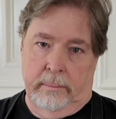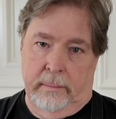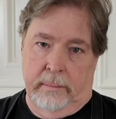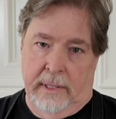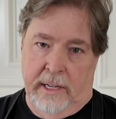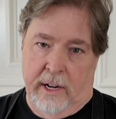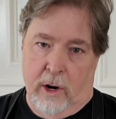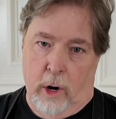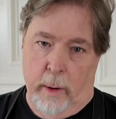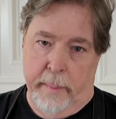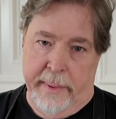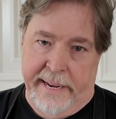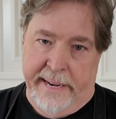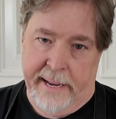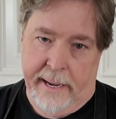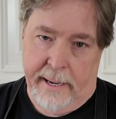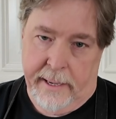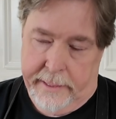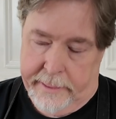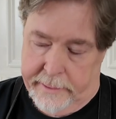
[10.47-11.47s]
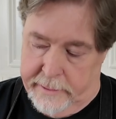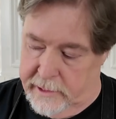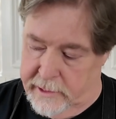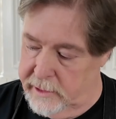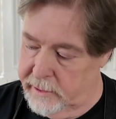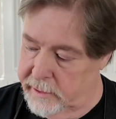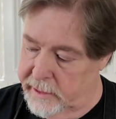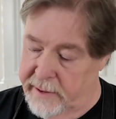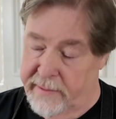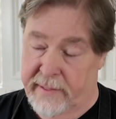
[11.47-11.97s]
the carby kind.
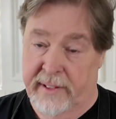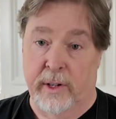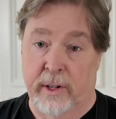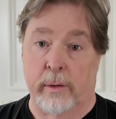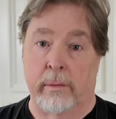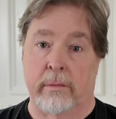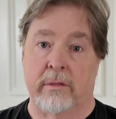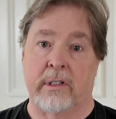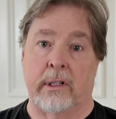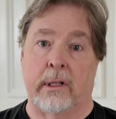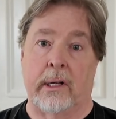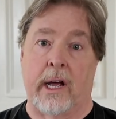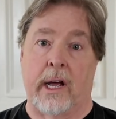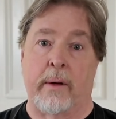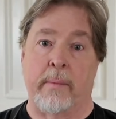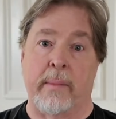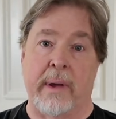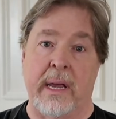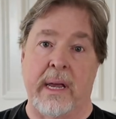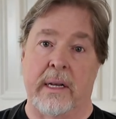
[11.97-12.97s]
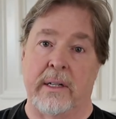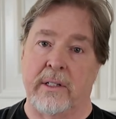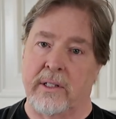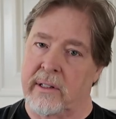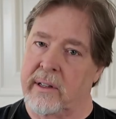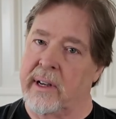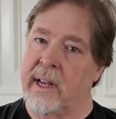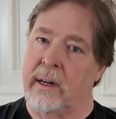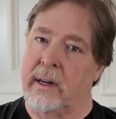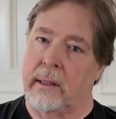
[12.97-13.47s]
Even though it was a lot of meat, it
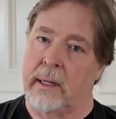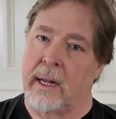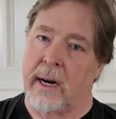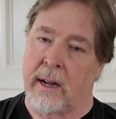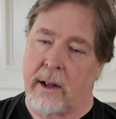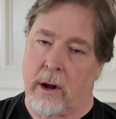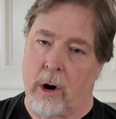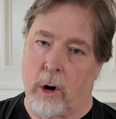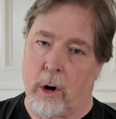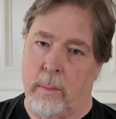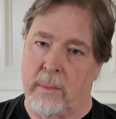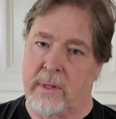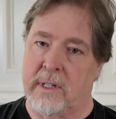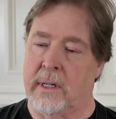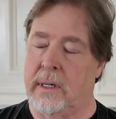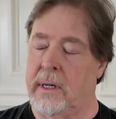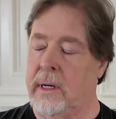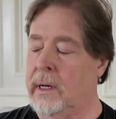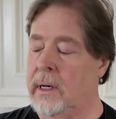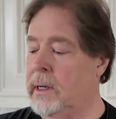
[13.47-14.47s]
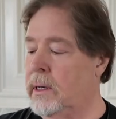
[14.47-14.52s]
still had a lot of carbs in it.